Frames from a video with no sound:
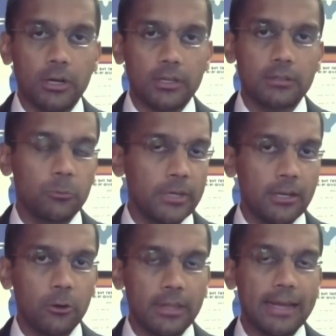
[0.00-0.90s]
work. We
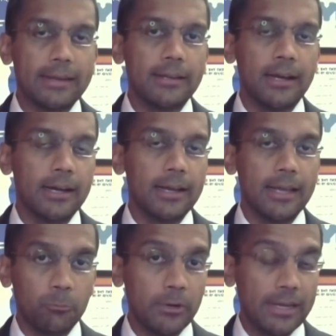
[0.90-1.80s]
know that. Uh,
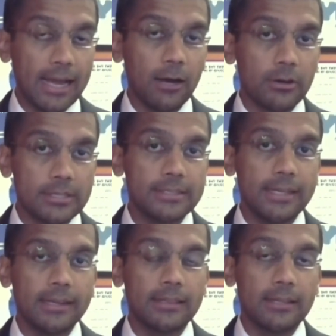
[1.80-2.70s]
and we now are
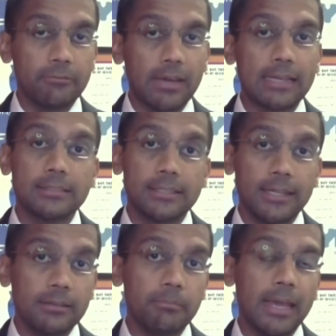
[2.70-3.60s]
seeing that
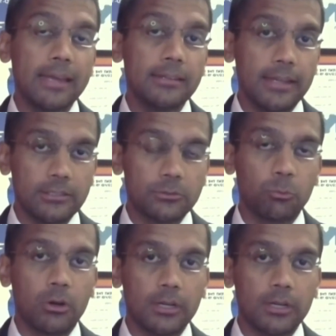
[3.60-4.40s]
vaccine mandates